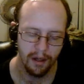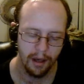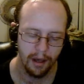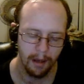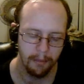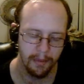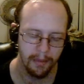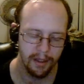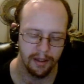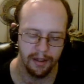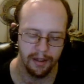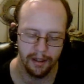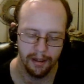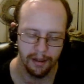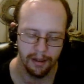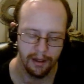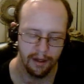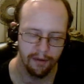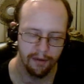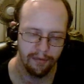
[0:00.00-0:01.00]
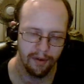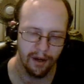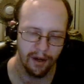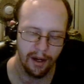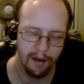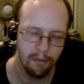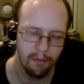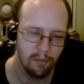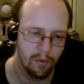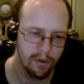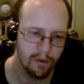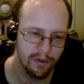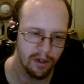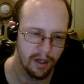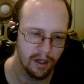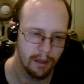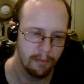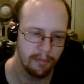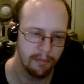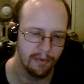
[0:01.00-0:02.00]
if I have more
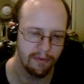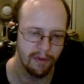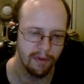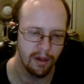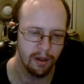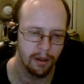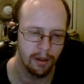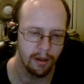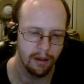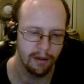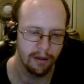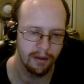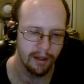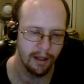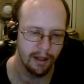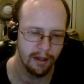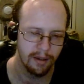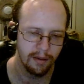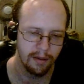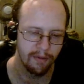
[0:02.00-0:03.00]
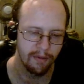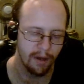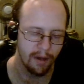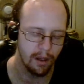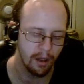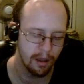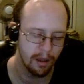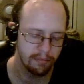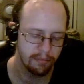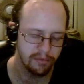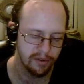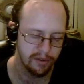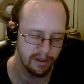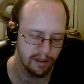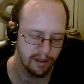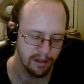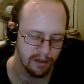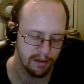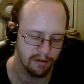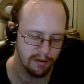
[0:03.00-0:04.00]
time that develops
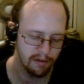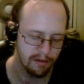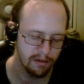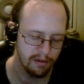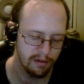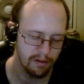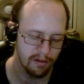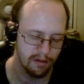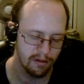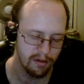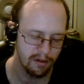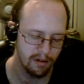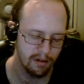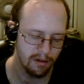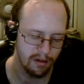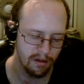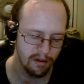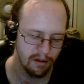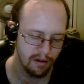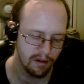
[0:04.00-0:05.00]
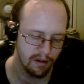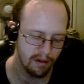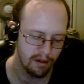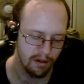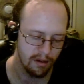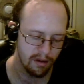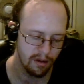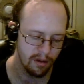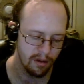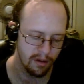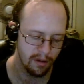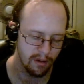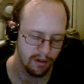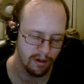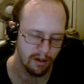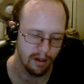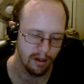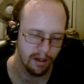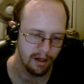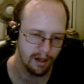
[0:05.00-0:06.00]
and
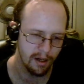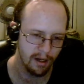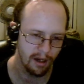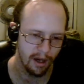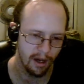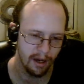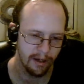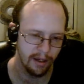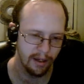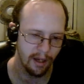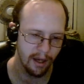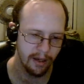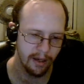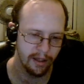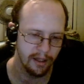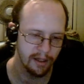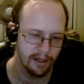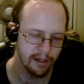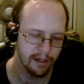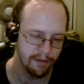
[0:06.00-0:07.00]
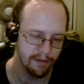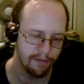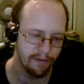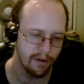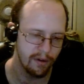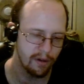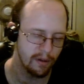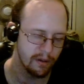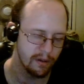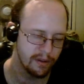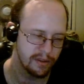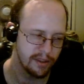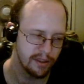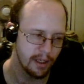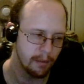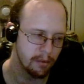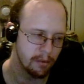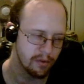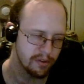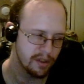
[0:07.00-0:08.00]
I get a fairly
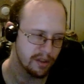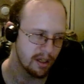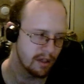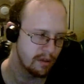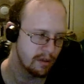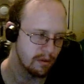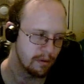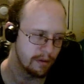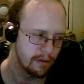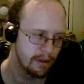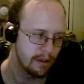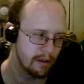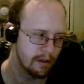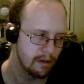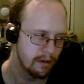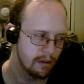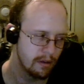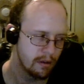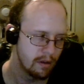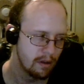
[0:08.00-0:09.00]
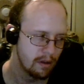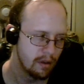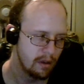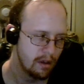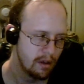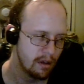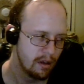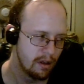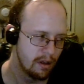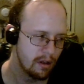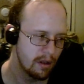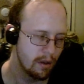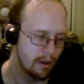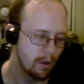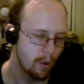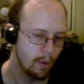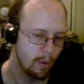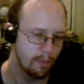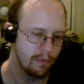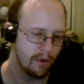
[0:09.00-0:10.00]
stable schedule, then
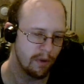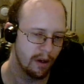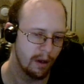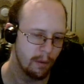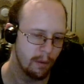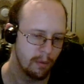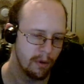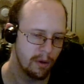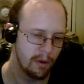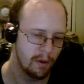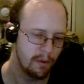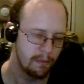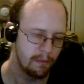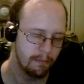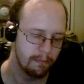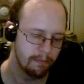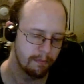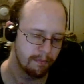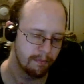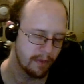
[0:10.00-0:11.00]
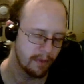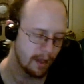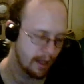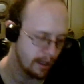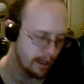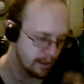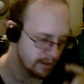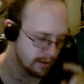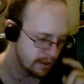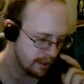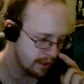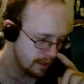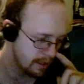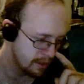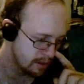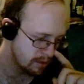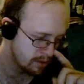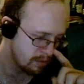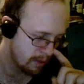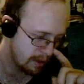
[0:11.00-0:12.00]
hopefully I will. As it
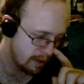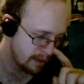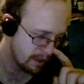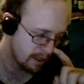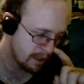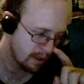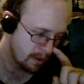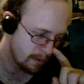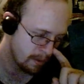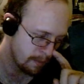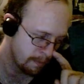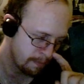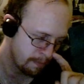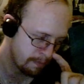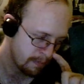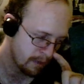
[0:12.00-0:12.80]
is right now,